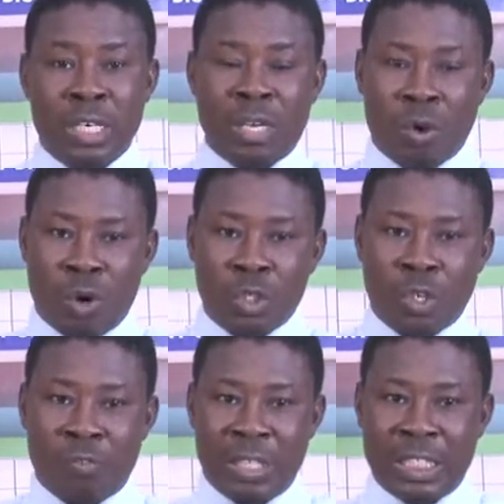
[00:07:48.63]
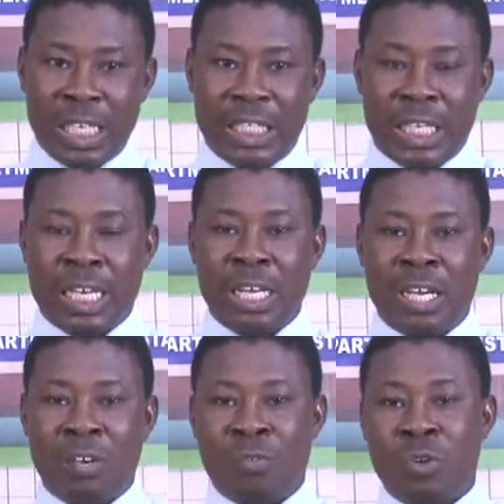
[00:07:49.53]
the laws of the states and
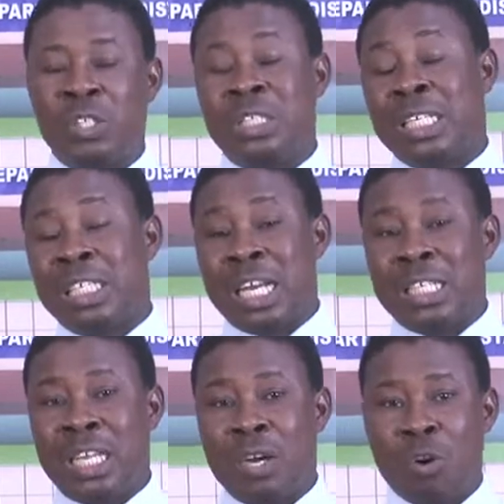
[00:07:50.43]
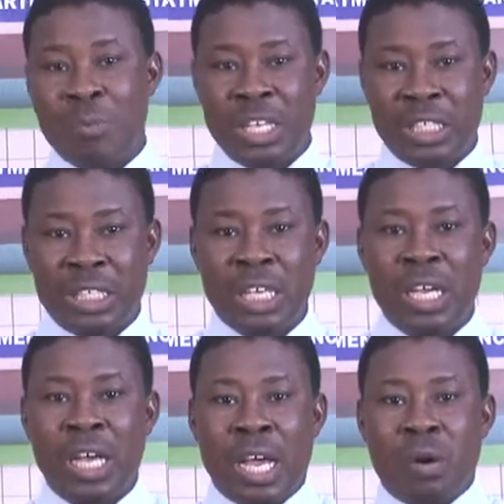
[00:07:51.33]
of course, the international community.
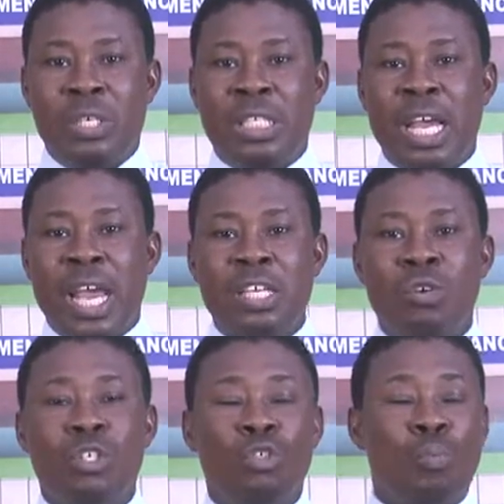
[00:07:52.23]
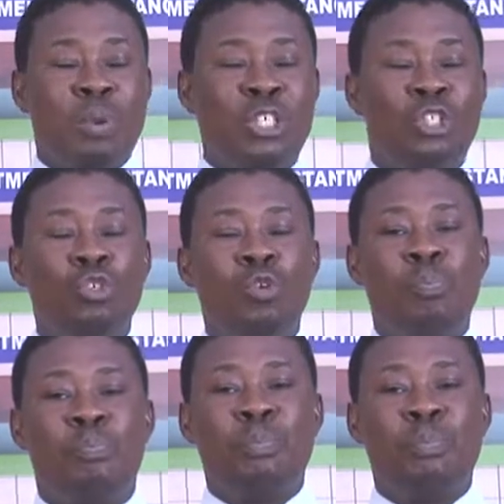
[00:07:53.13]
And we say NGOs should pursue